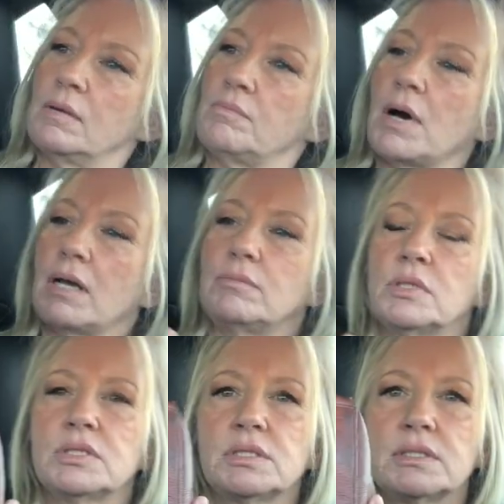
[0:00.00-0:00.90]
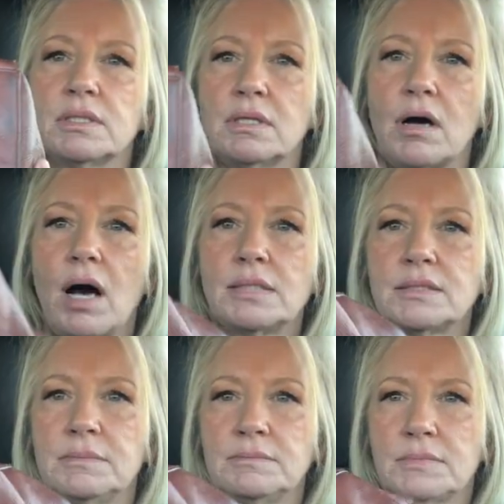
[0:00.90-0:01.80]
Bottom looks
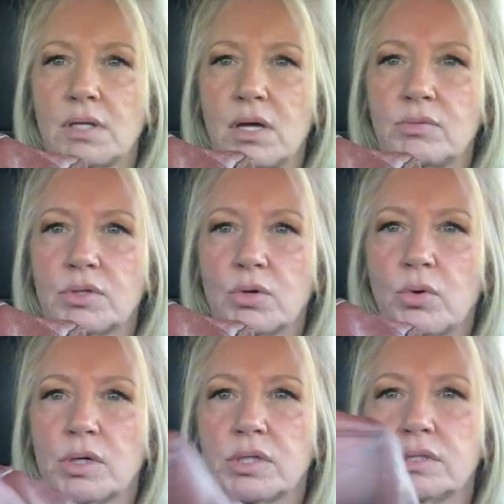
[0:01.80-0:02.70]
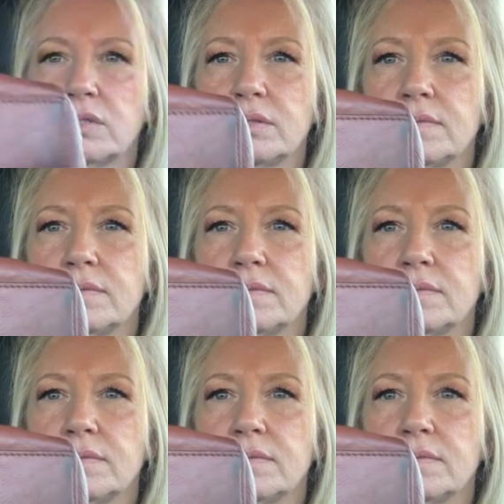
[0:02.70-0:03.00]
awesome along with the corners.